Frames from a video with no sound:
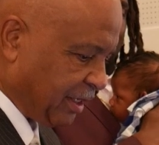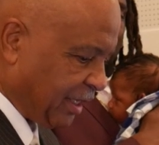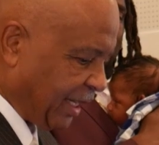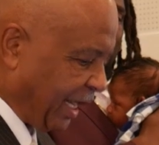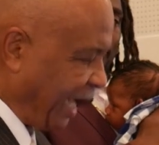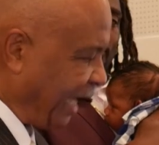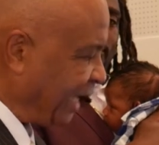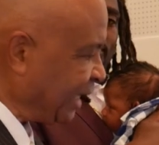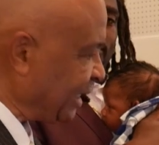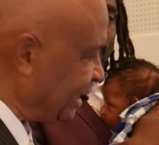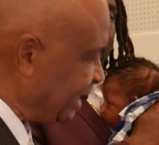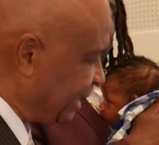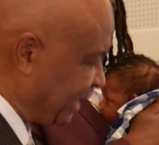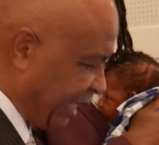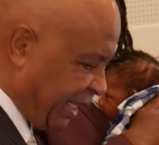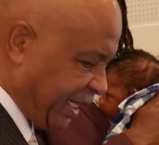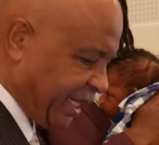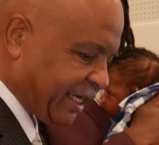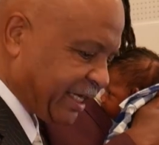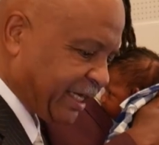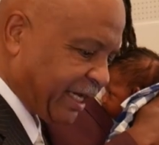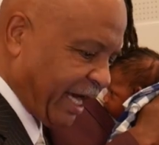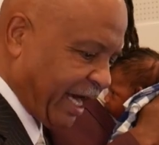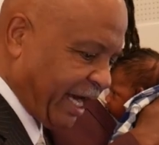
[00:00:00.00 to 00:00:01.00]
I
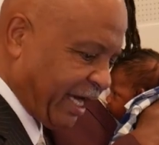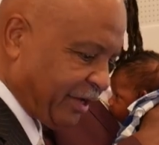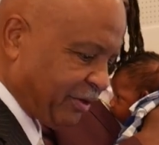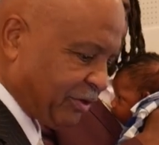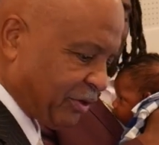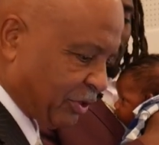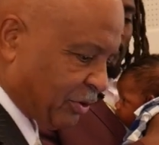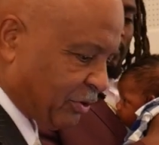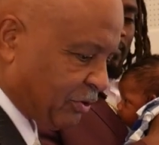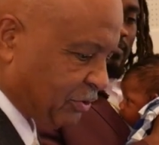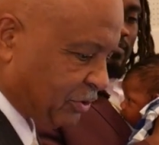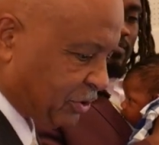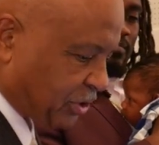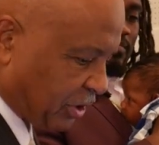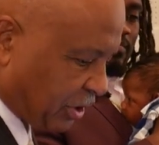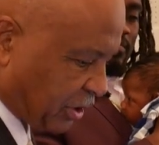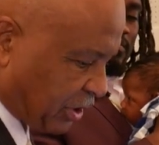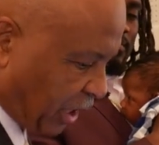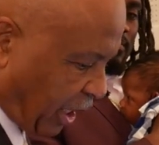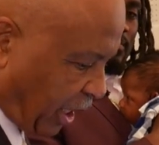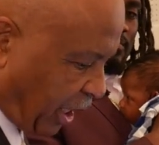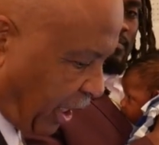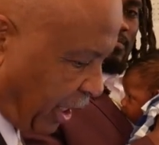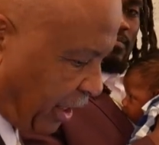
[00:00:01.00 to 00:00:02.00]
dedicate you to
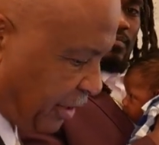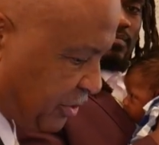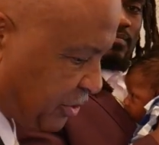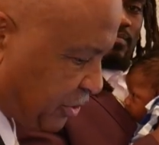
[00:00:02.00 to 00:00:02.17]
God,